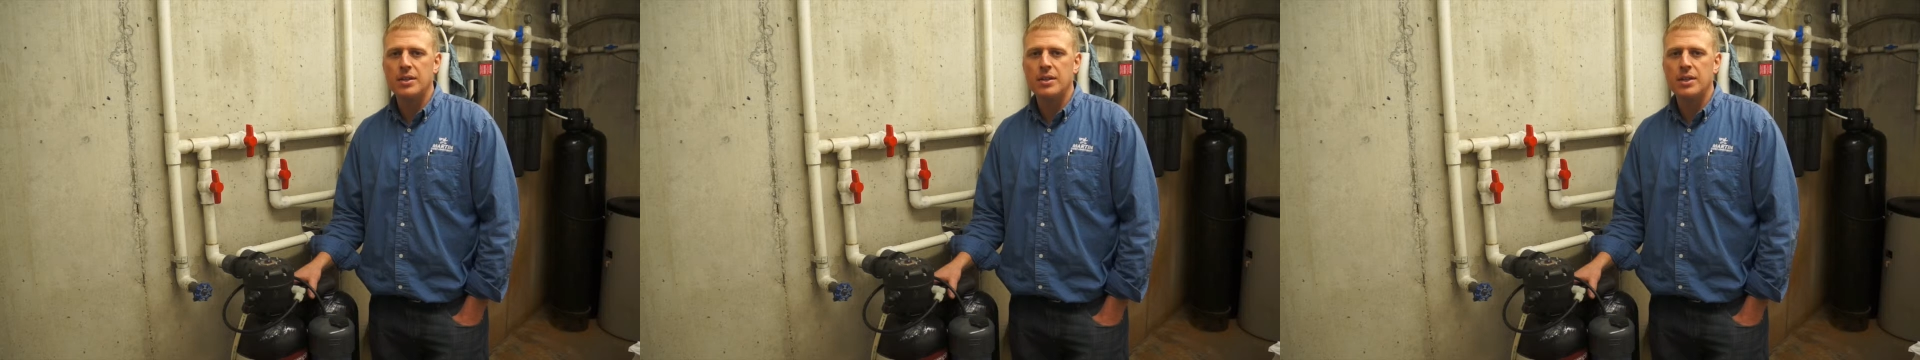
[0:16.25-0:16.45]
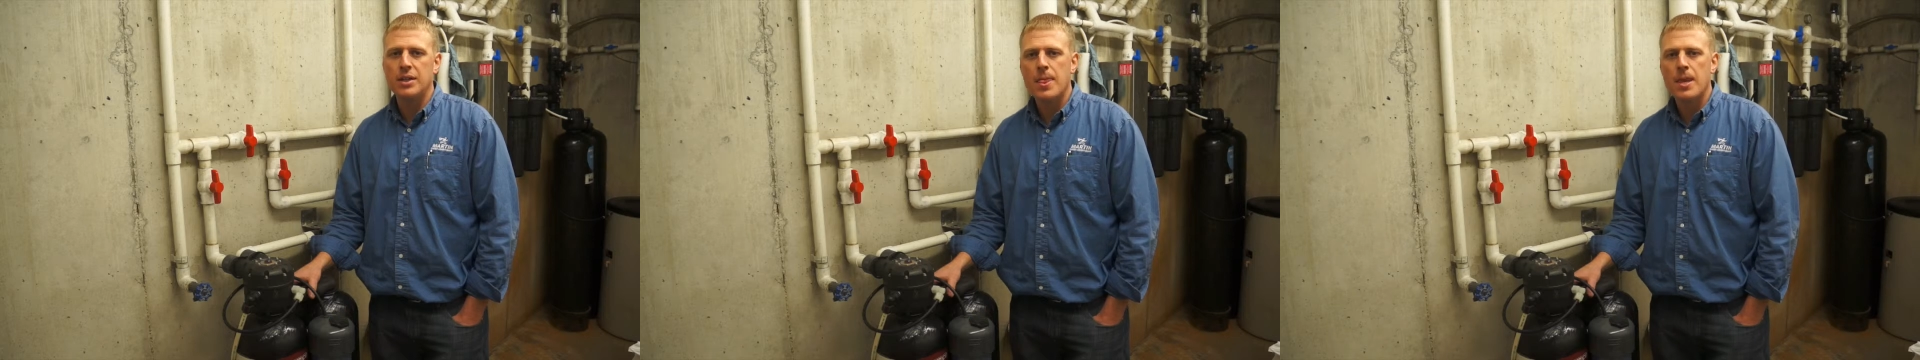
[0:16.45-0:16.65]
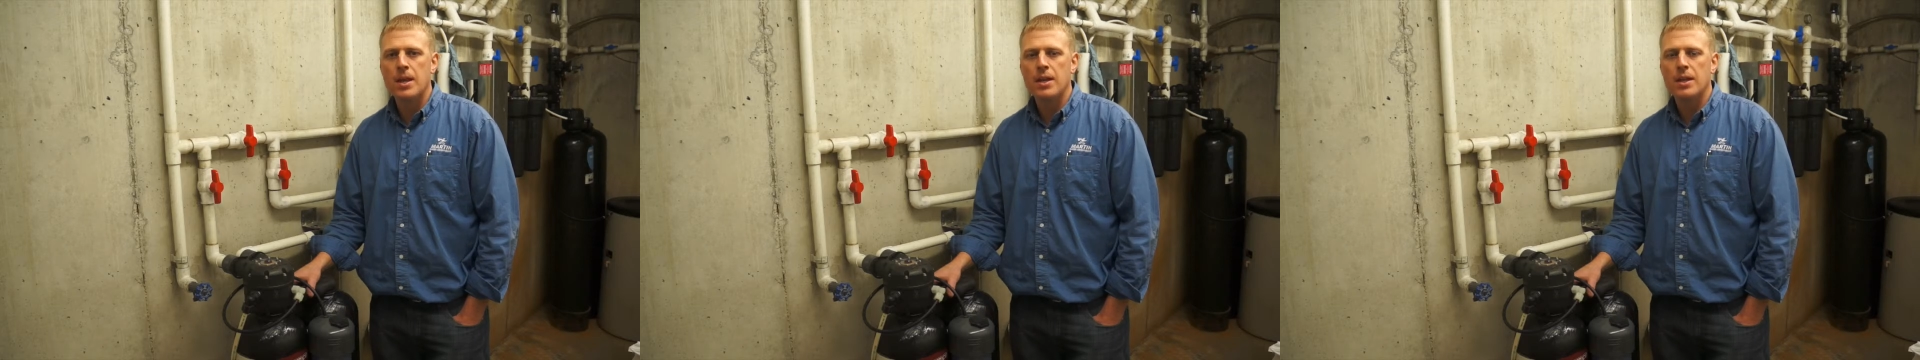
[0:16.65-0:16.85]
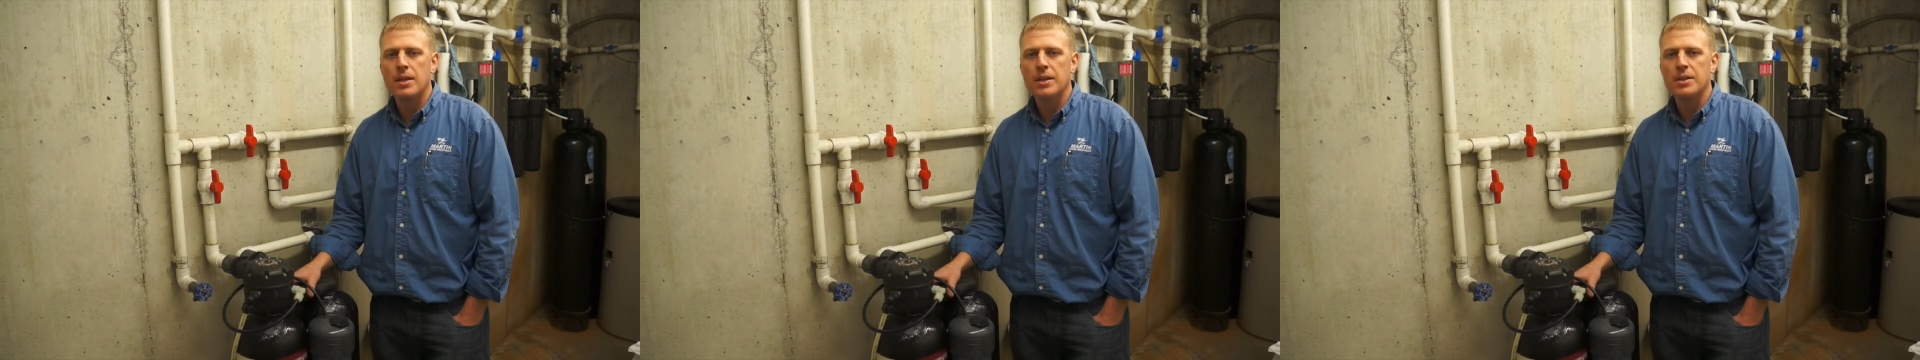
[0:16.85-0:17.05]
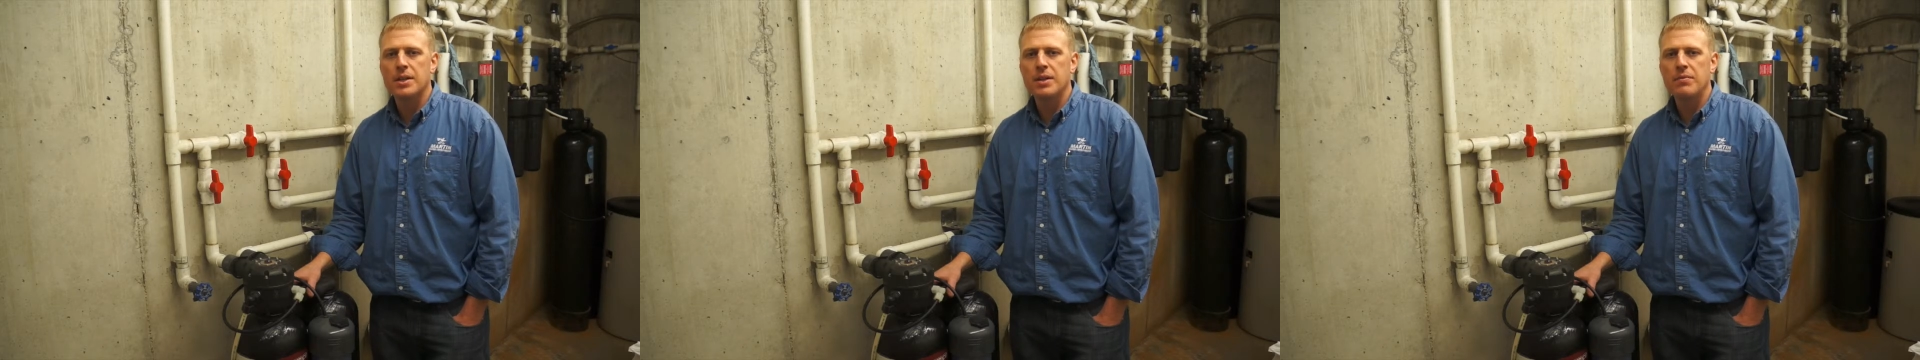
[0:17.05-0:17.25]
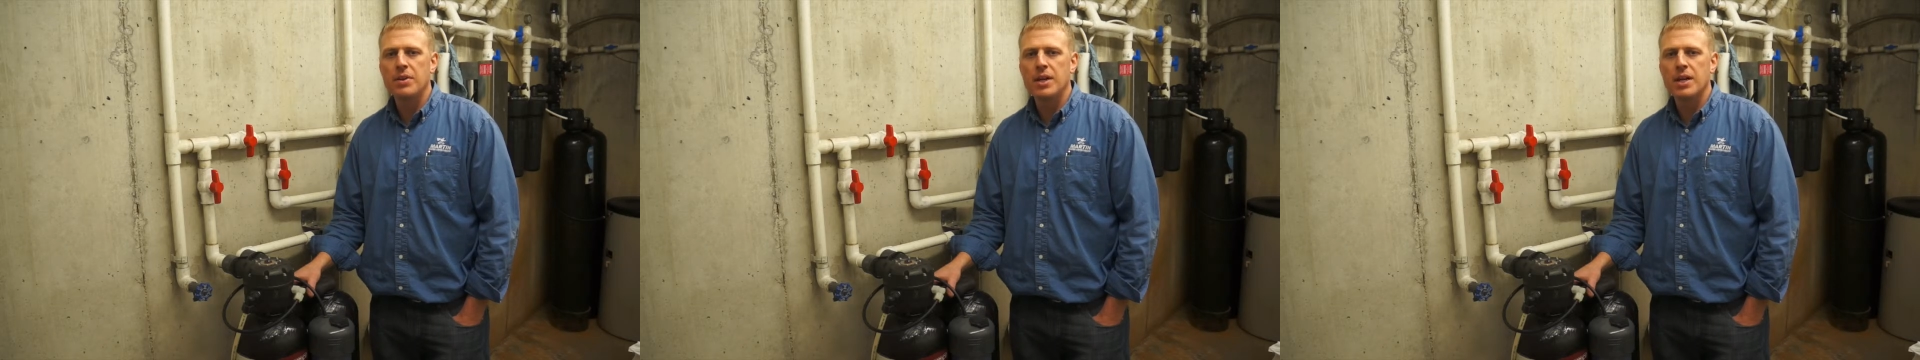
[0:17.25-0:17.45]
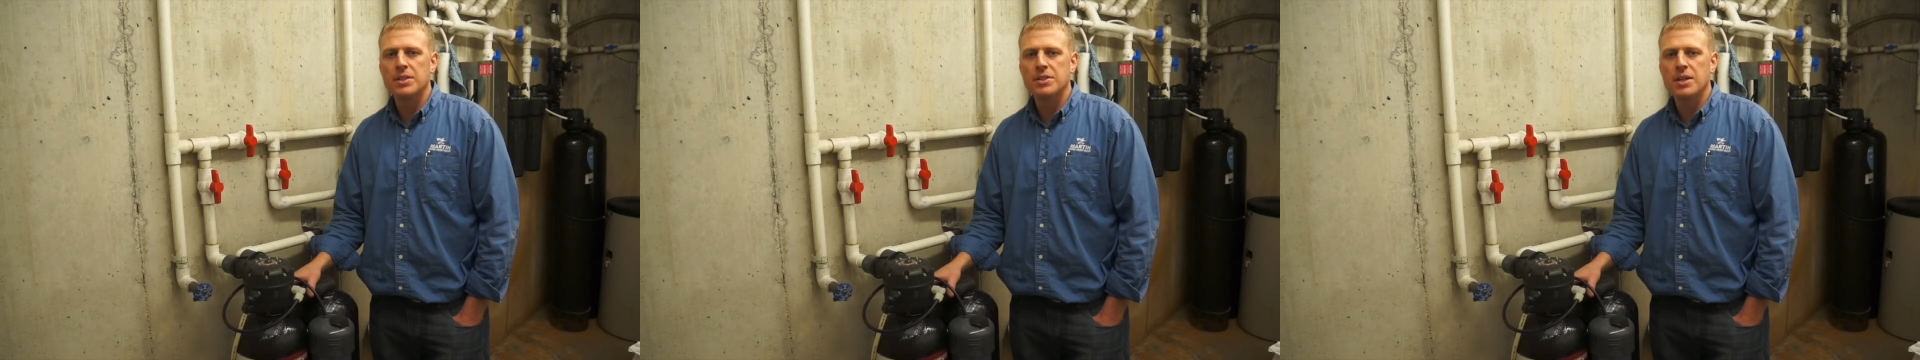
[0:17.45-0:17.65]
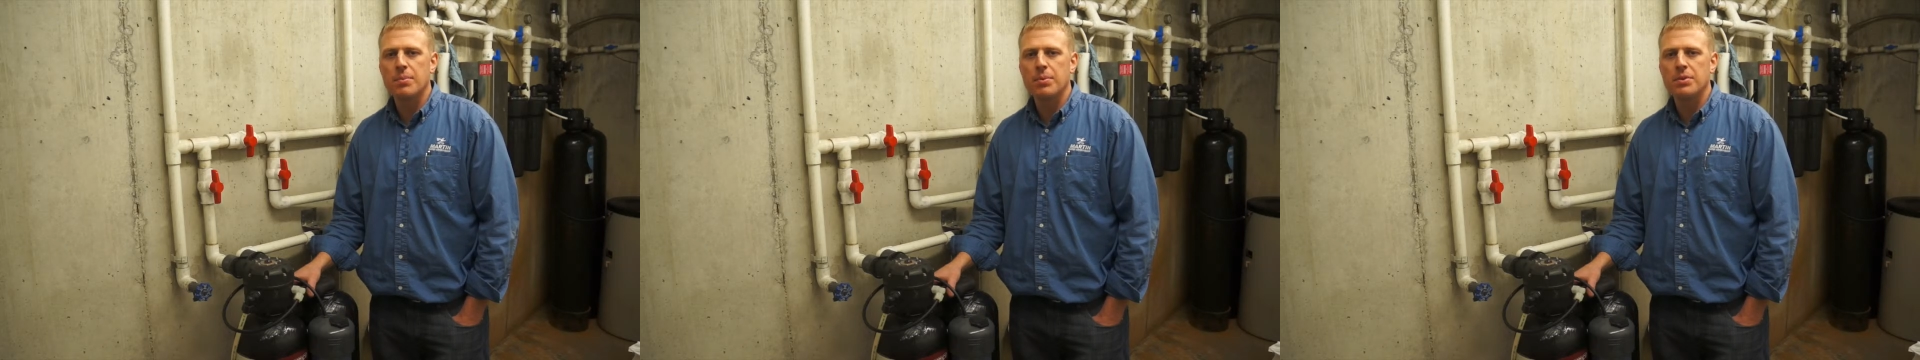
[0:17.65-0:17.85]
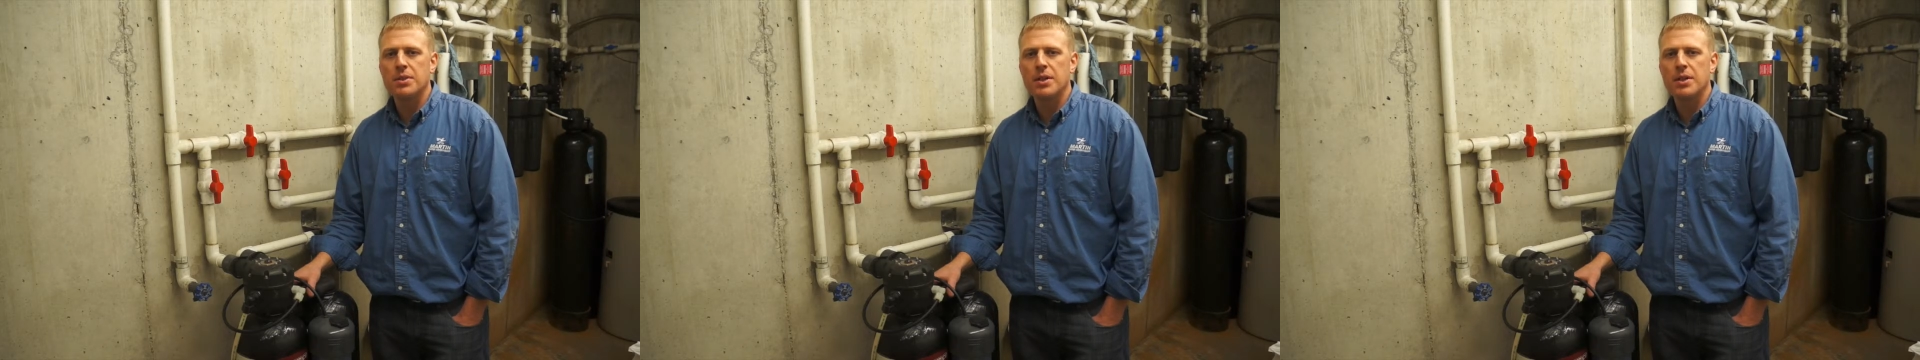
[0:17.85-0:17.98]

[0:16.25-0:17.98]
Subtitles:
I'd like to give you guys a couple